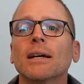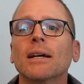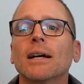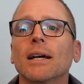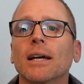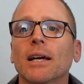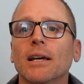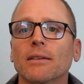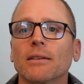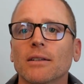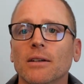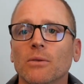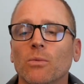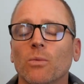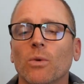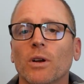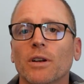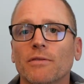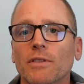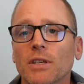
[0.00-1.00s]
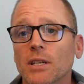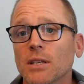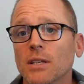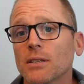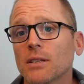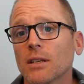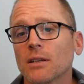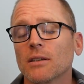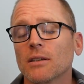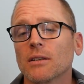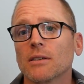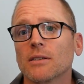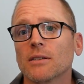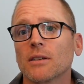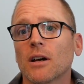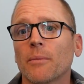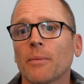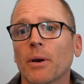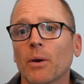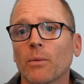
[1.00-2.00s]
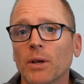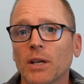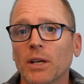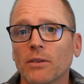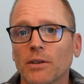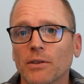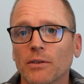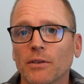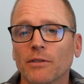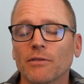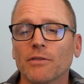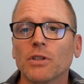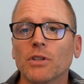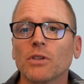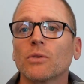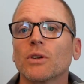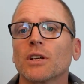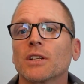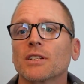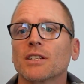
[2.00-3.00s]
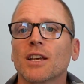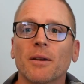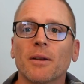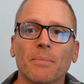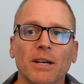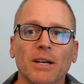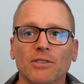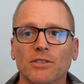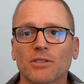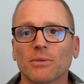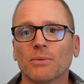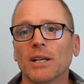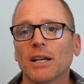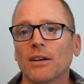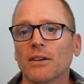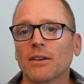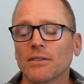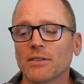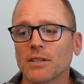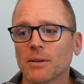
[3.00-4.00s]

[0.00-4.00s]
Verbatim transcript: And uh, one of these is on my weekly review. It's kind of bounced around.